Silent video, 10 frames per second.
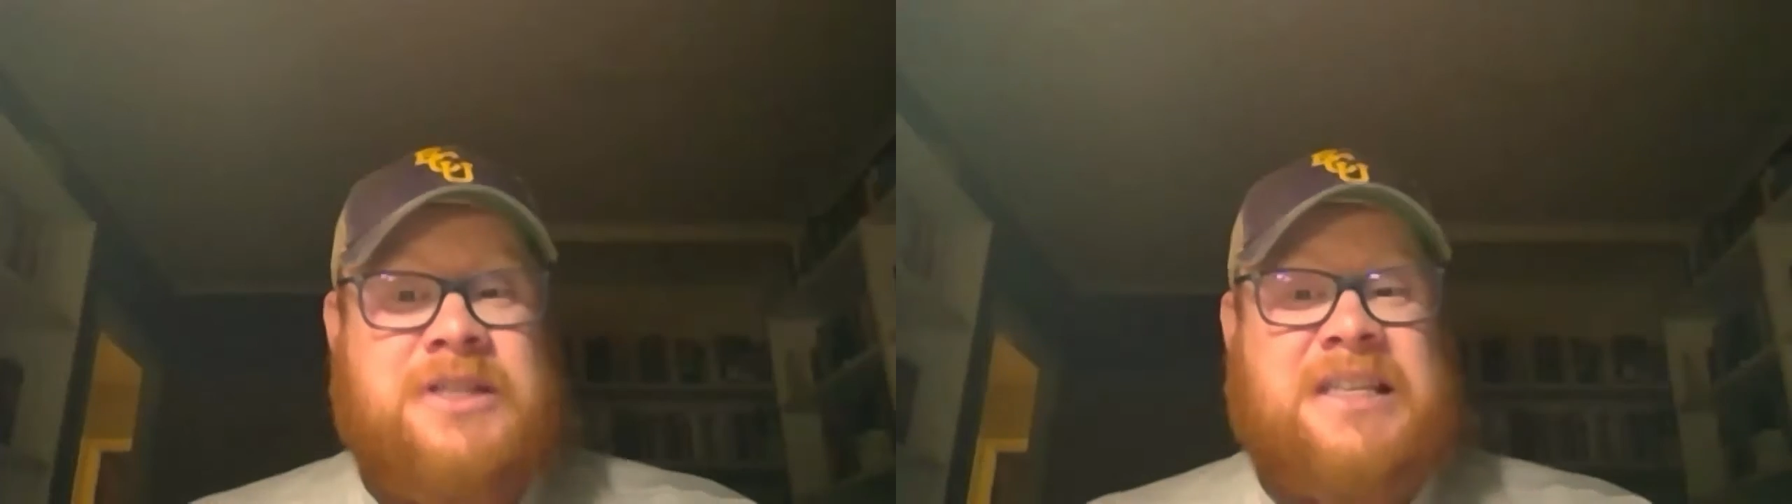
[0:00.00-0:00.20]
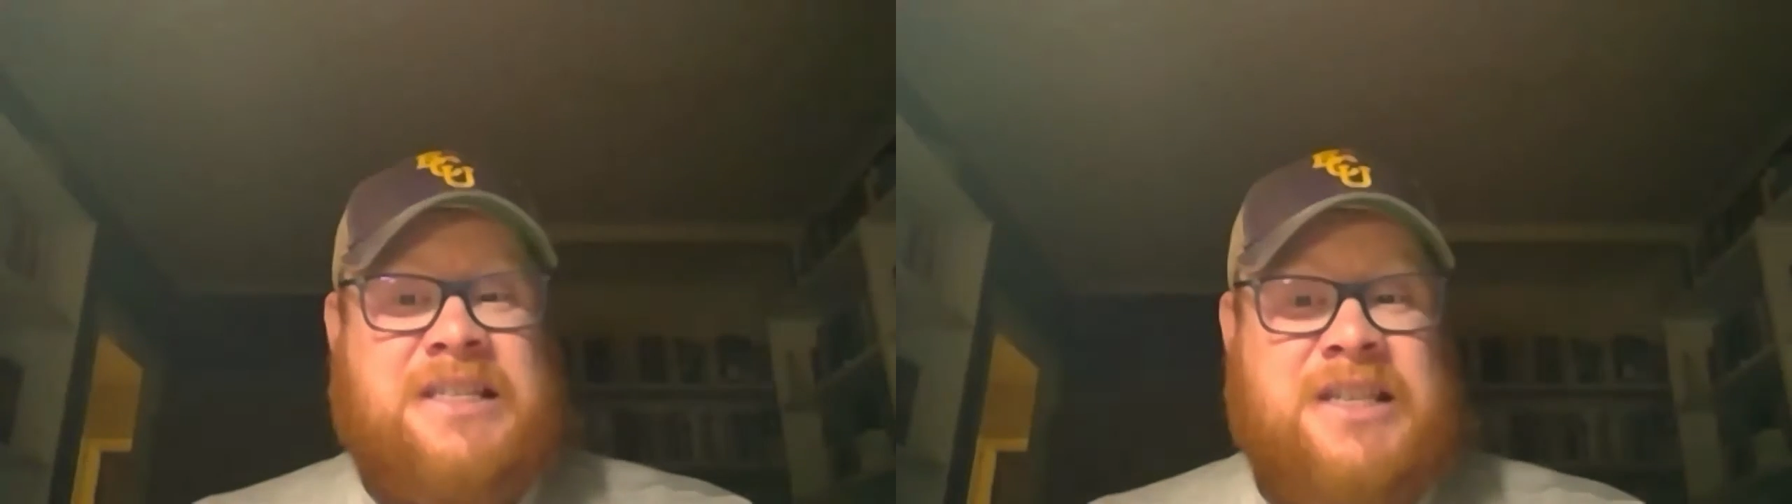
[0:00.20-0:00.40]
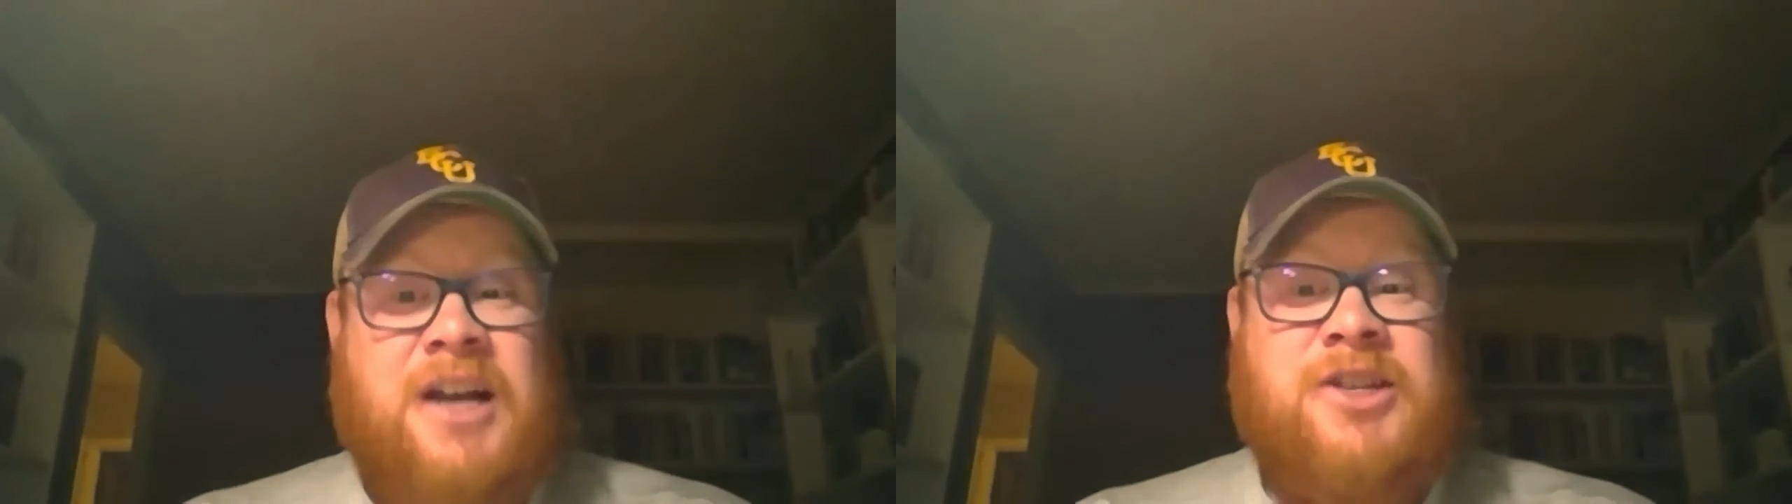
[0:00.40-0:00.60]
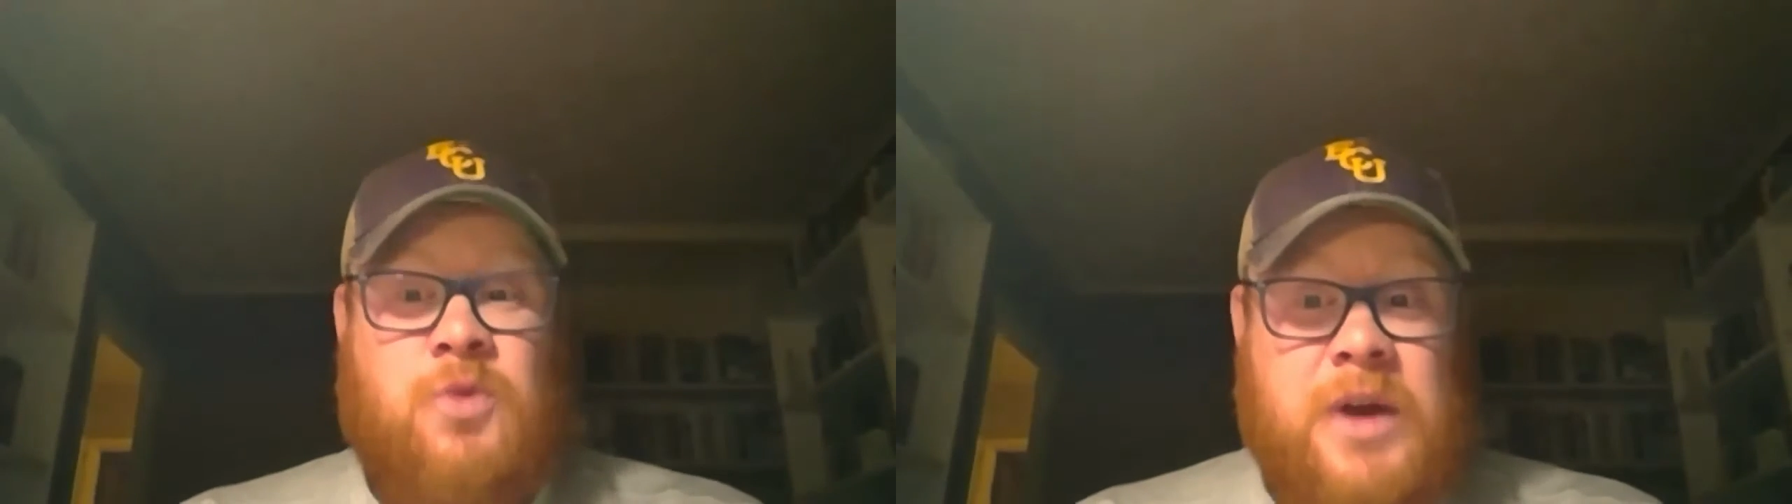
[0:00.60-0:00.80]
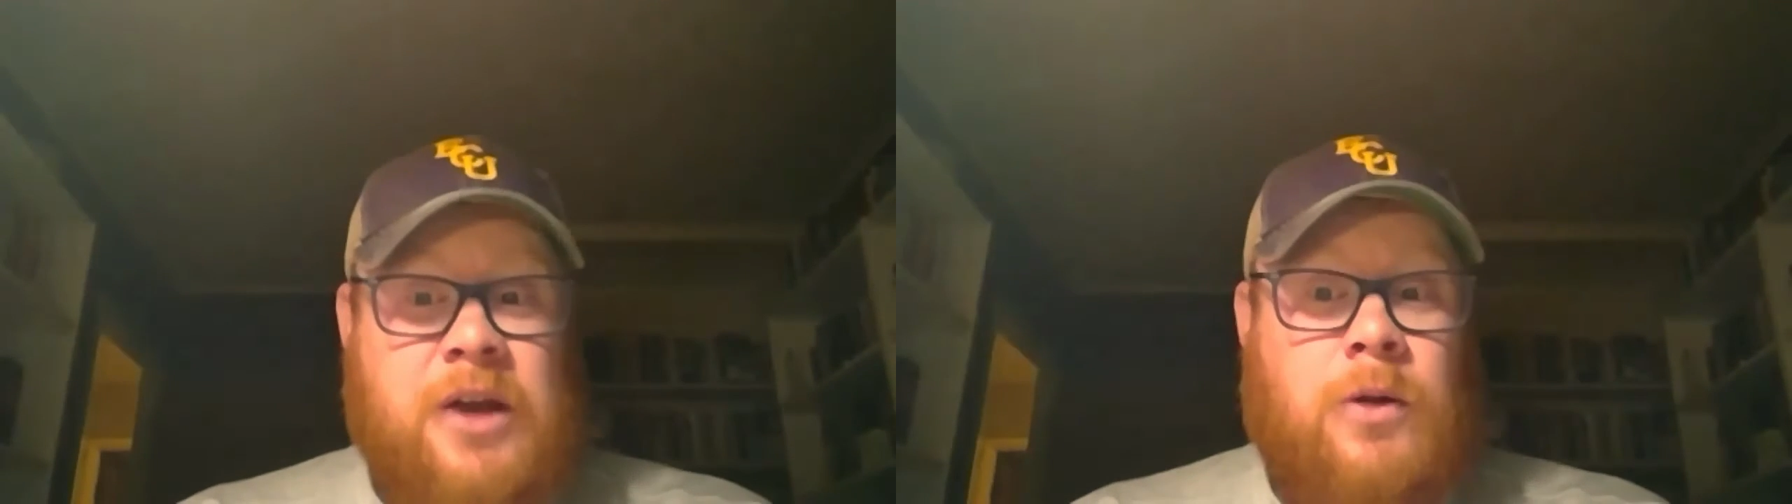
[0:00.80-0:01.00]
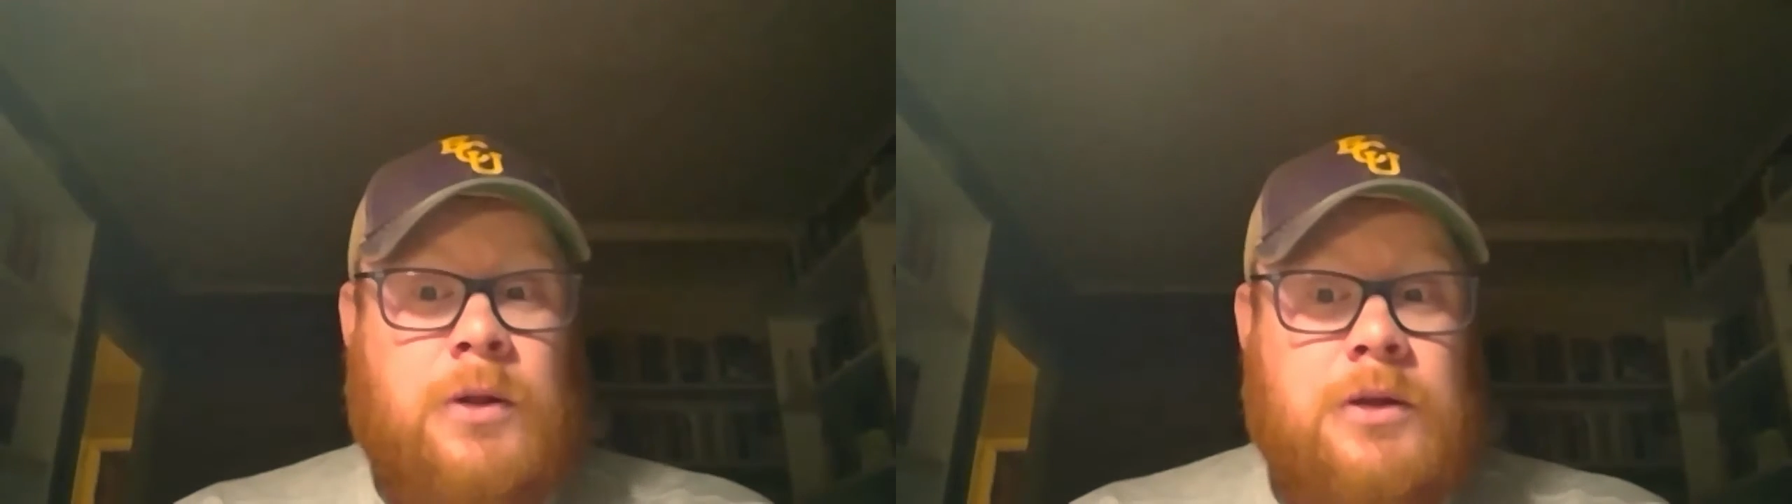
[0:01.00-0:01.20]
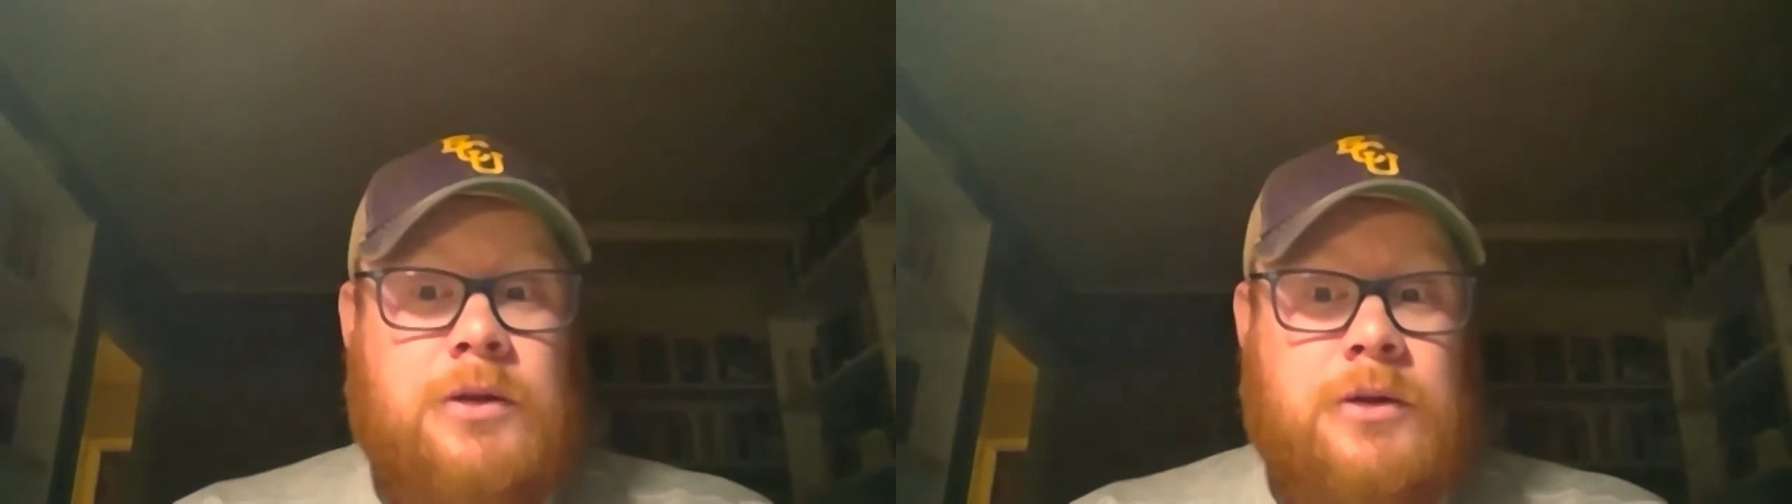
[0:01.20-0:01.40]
the sun is real.